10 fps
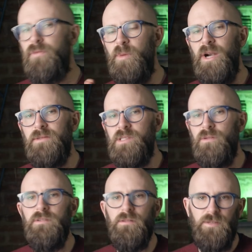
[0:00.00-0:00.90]
From around
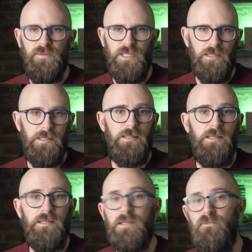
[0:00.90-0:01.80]
250 to
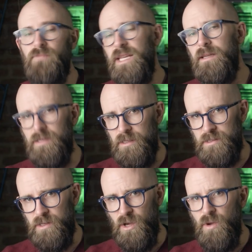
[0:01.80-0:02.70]
66 million years
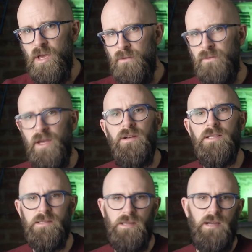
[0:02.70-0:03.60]
ago,
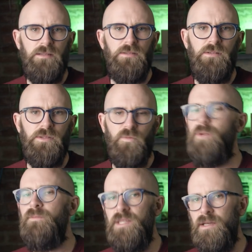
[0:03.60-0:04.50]
various dinosaurs
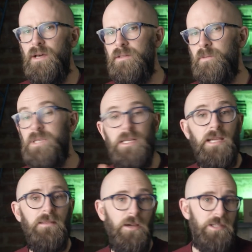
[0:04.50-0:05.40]
roamed the Earth.
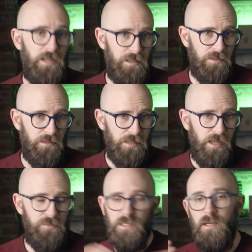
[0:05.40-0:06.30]
Today, the only dinosaurs
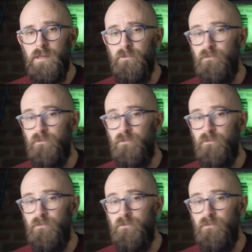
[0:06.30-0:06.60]
left are